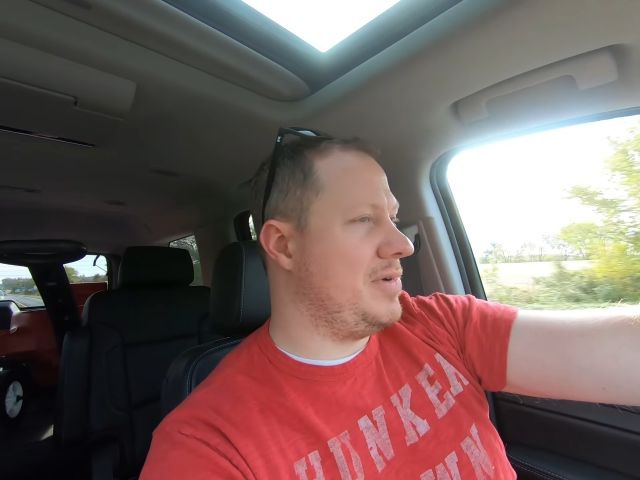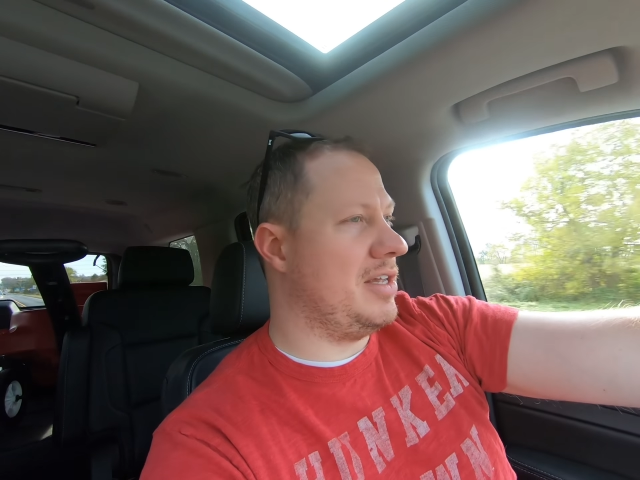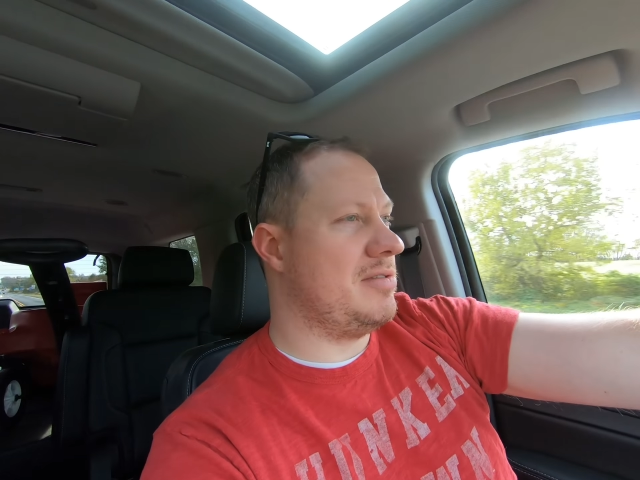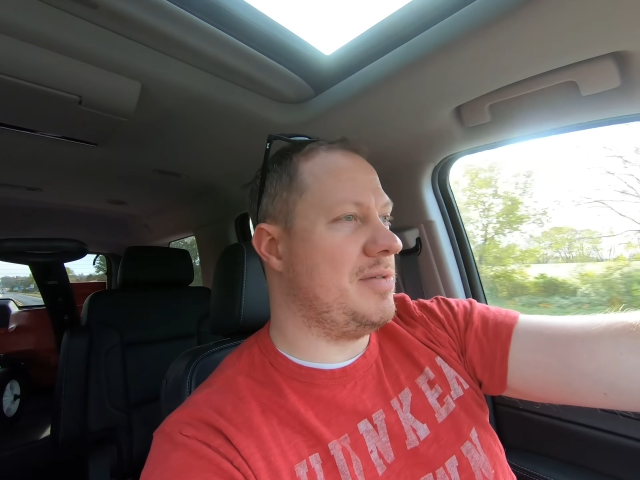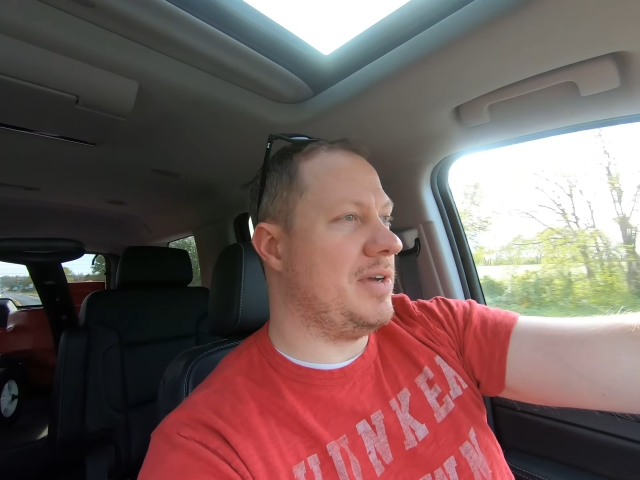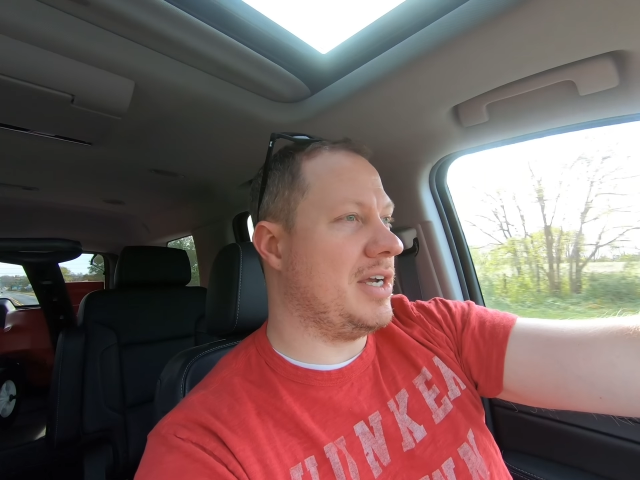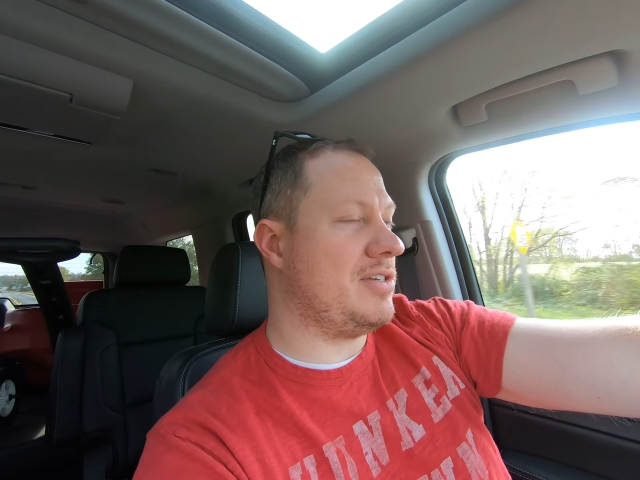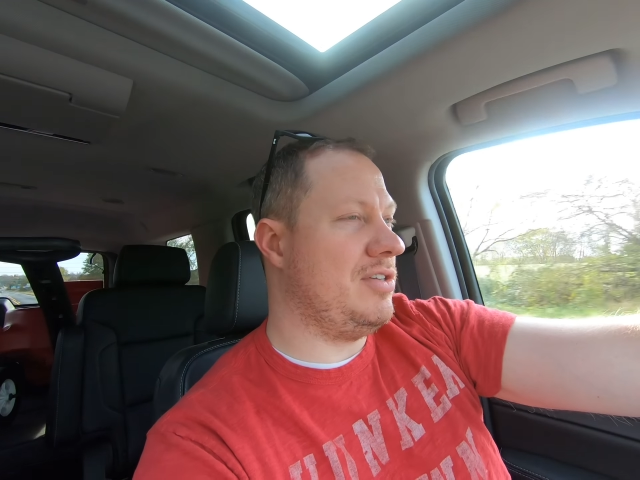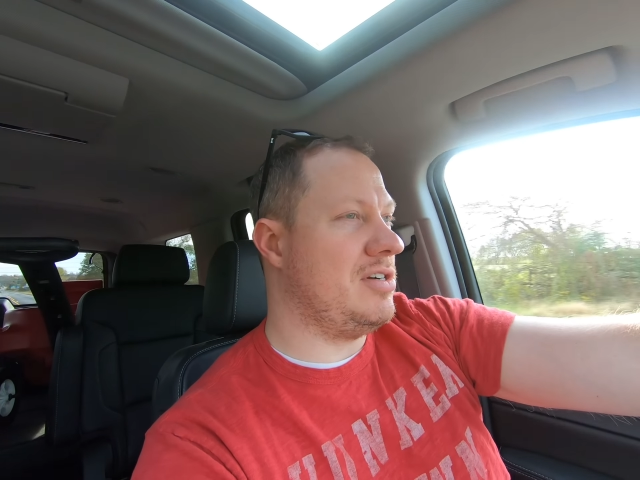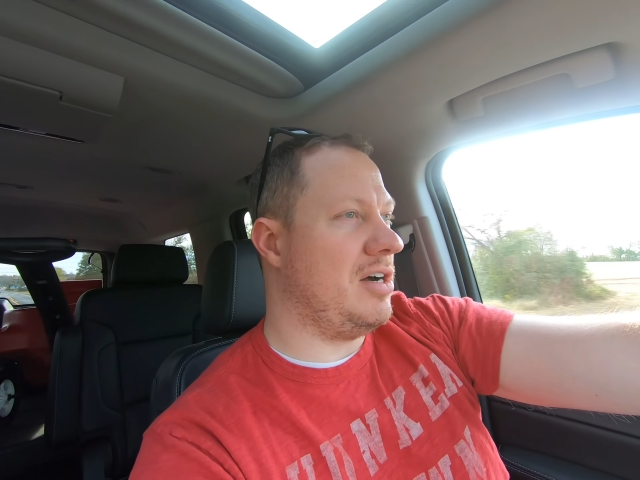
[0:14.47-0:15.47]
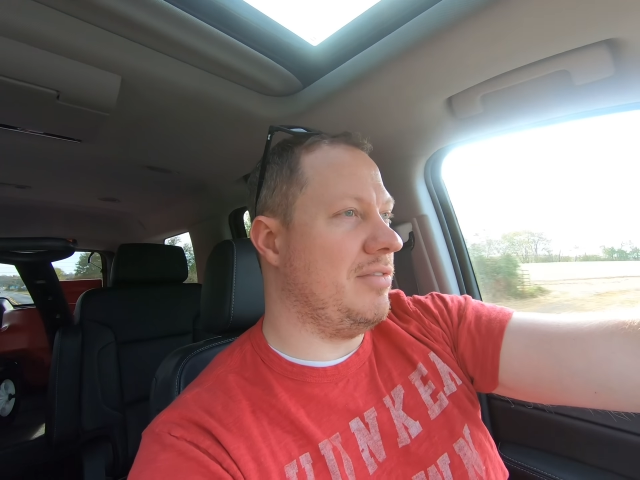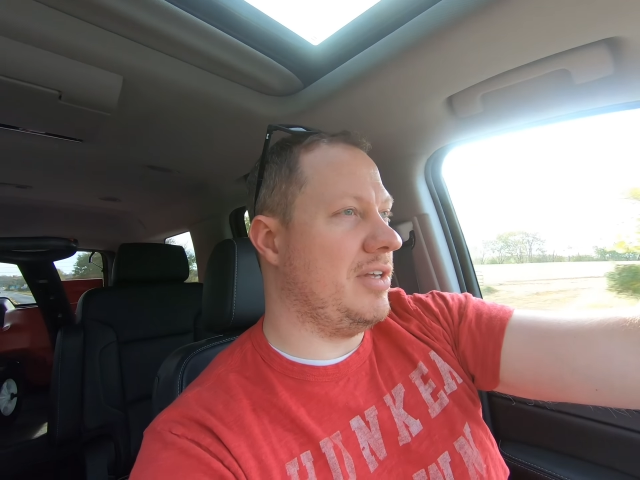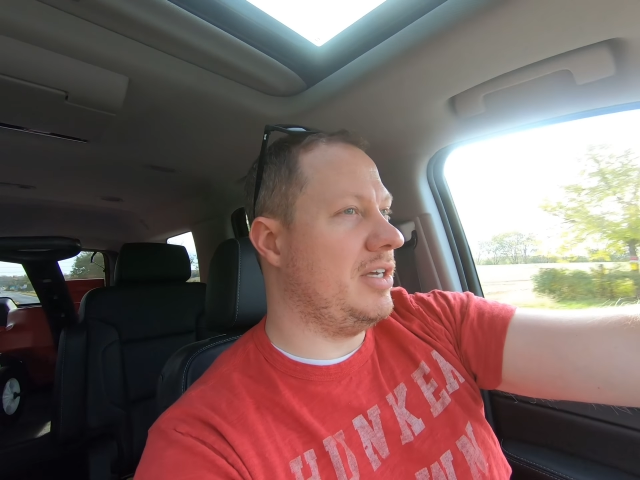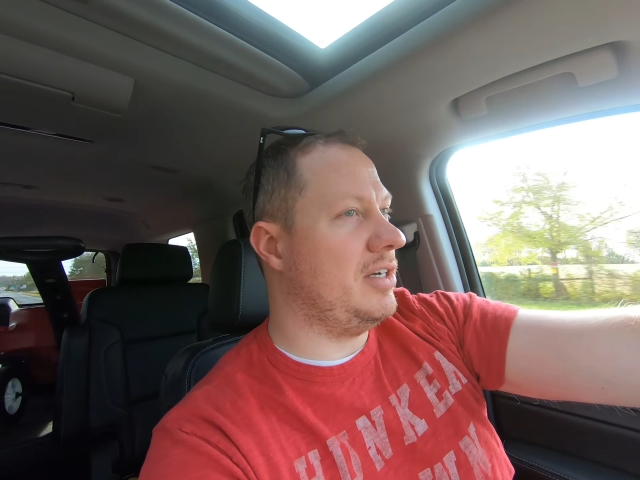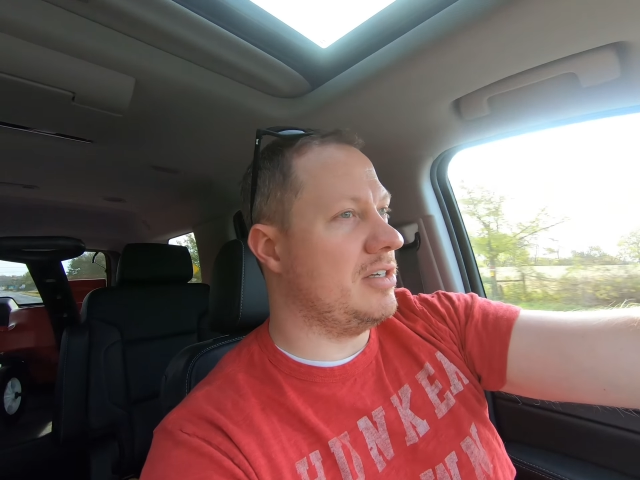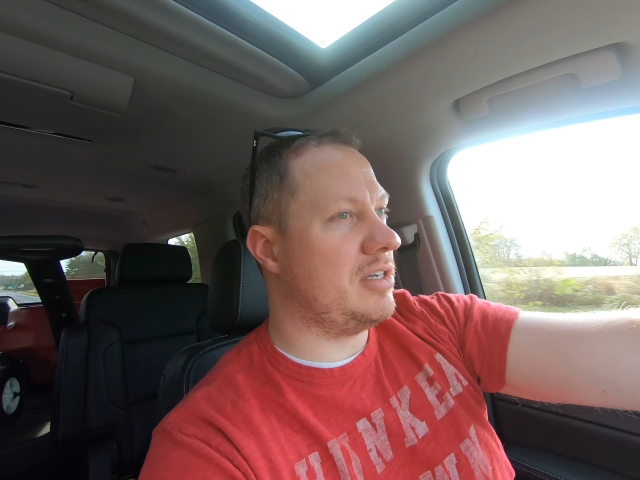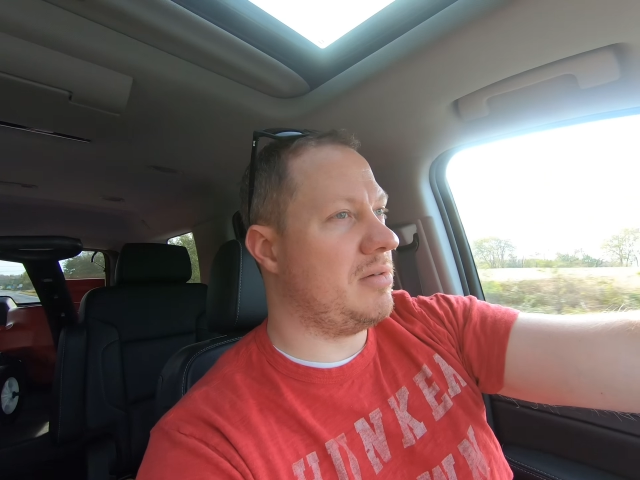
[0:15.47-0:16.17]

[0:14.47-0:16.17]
maybe I guess you'd call them the hills.